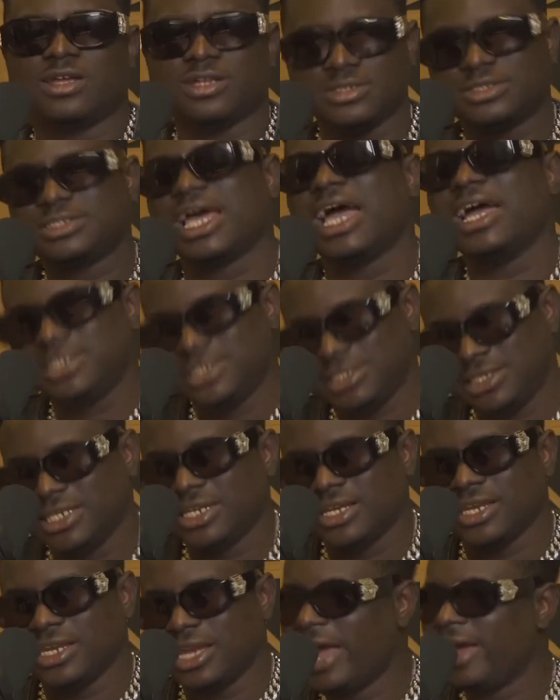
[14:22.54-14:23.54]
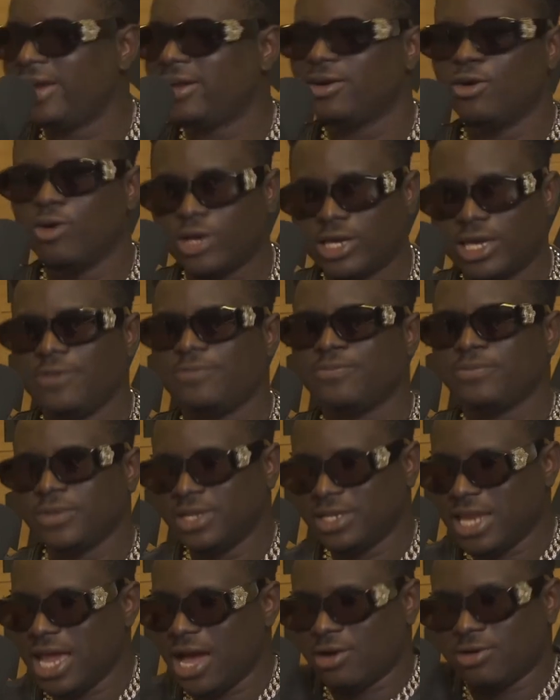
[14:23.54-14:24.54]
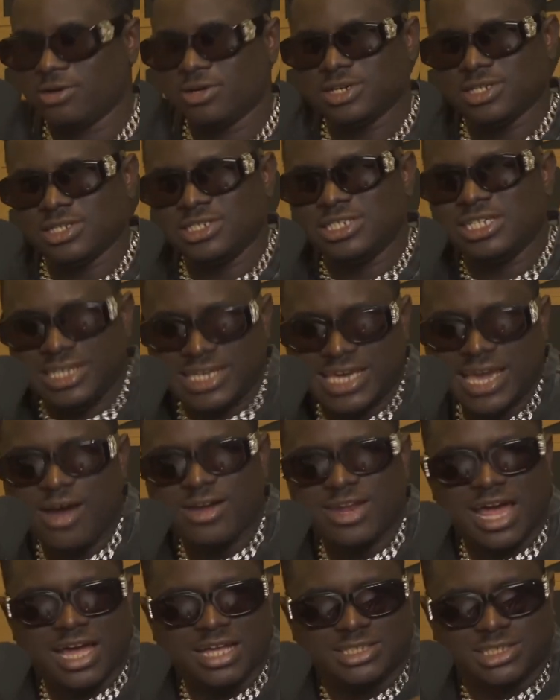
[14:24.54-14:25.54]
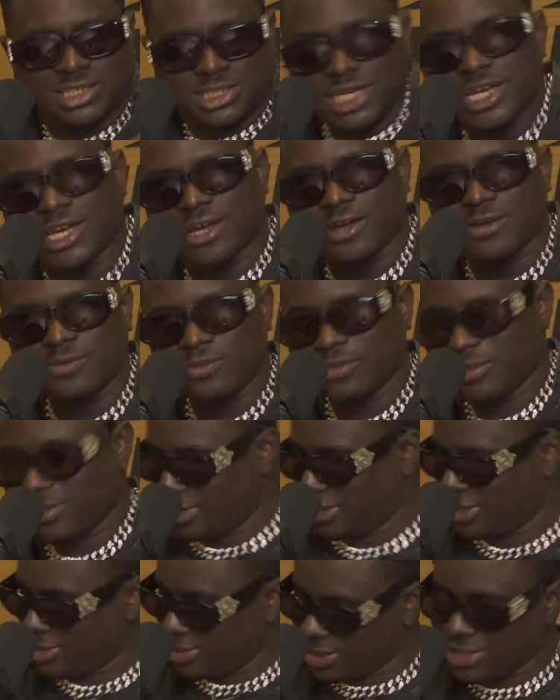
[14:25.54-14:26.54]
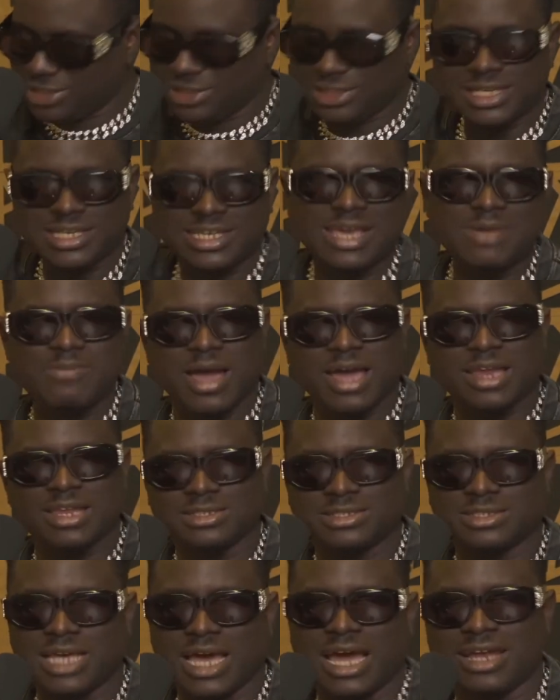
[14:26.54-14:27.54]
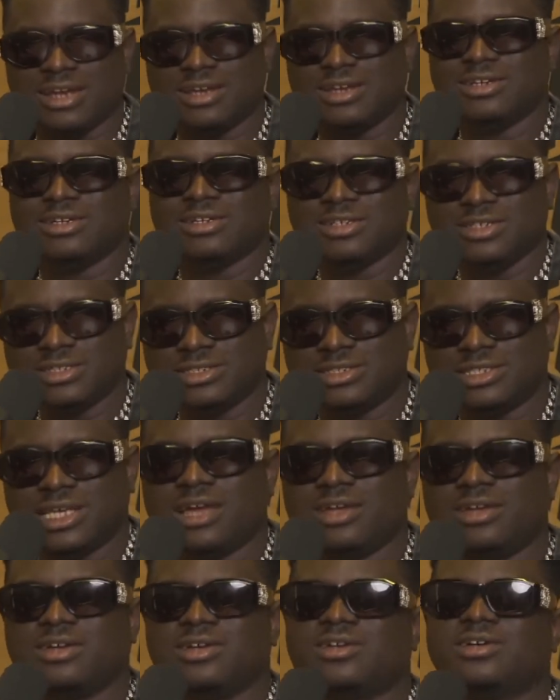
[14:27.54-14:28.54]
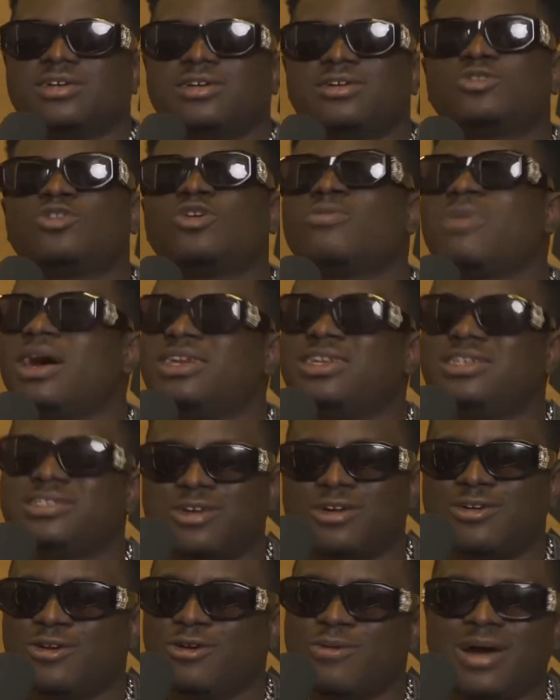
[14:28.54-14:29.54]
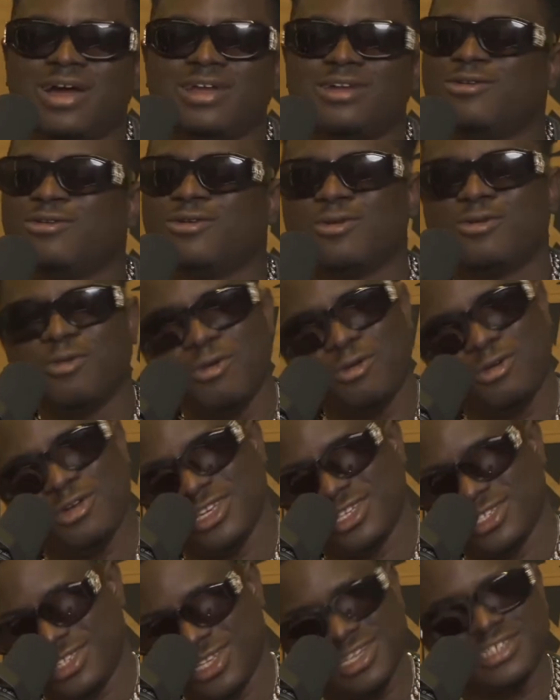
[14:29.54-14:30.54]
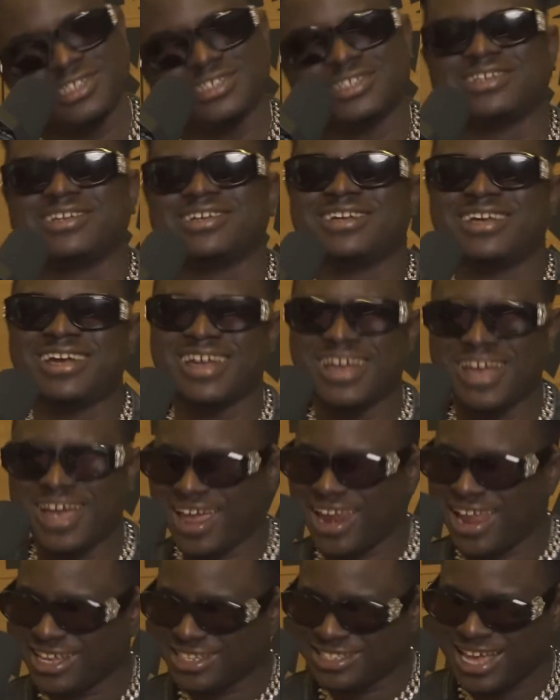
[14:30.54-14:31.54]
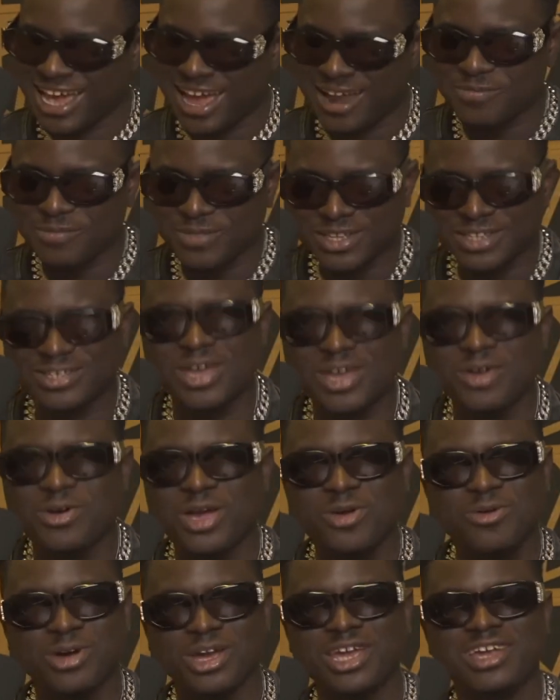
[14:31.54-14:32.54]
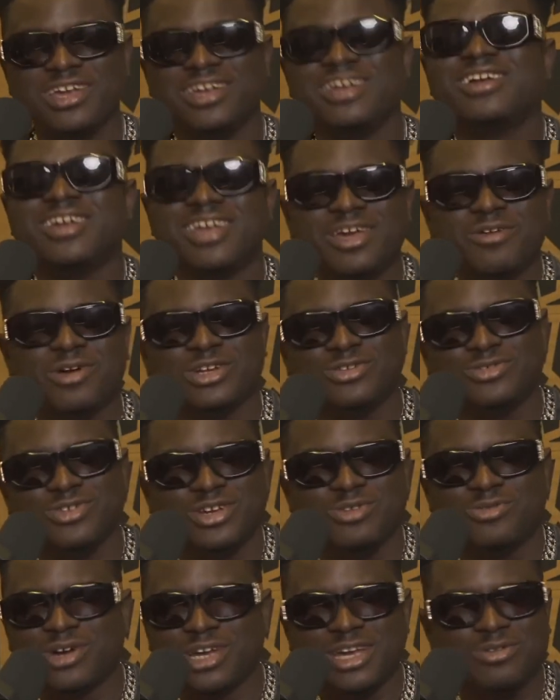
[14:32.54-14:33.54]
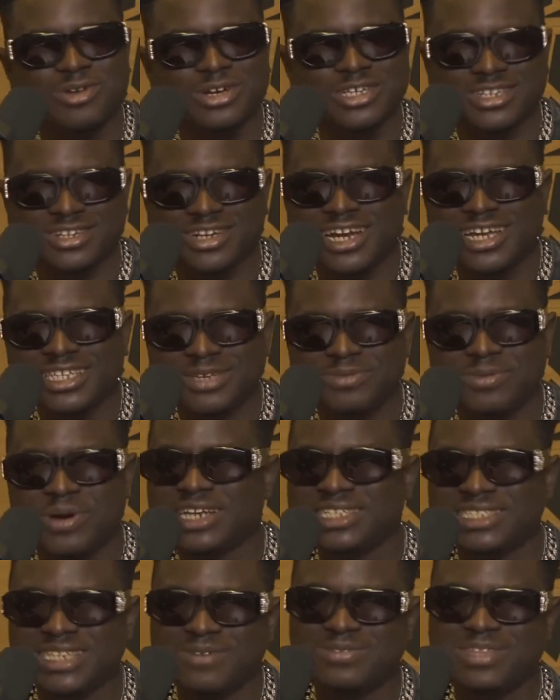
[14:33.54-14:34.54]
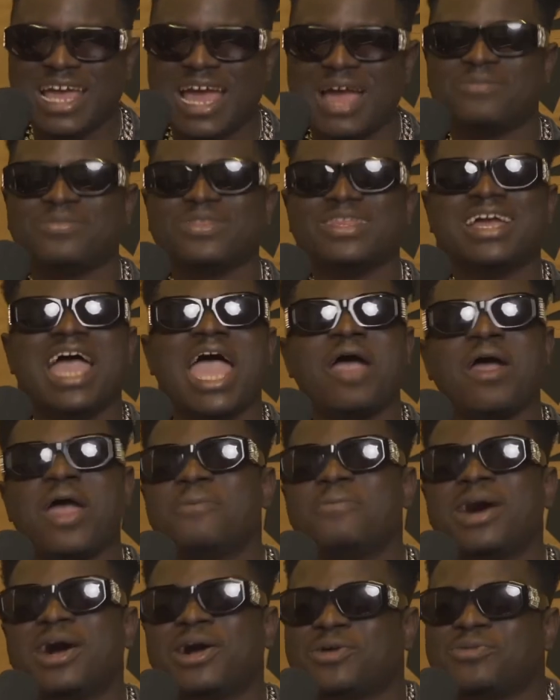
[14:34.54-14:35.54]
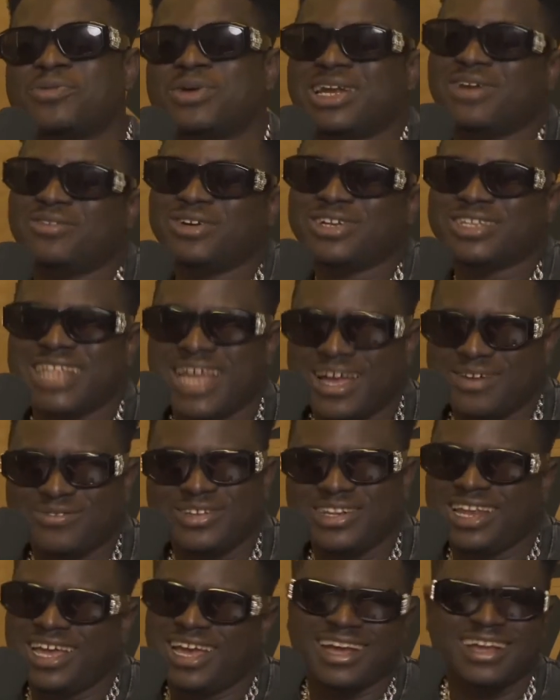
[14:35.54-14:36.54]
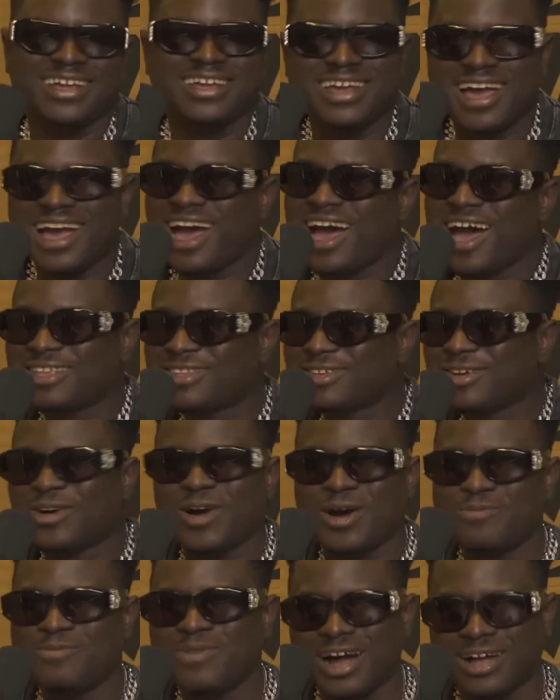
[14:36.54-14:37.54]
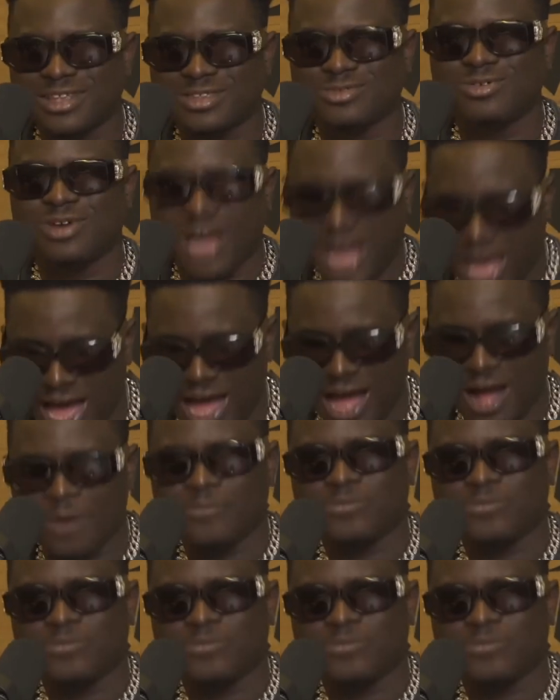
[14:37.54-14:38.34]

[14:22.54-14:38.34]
Side chick, like, okay, now the girl na chick, the chicken by the side is like to bani so you bani go to stage. Understand? So it was crazy, but at the same time I went back home and I was laughing like I had to come back to I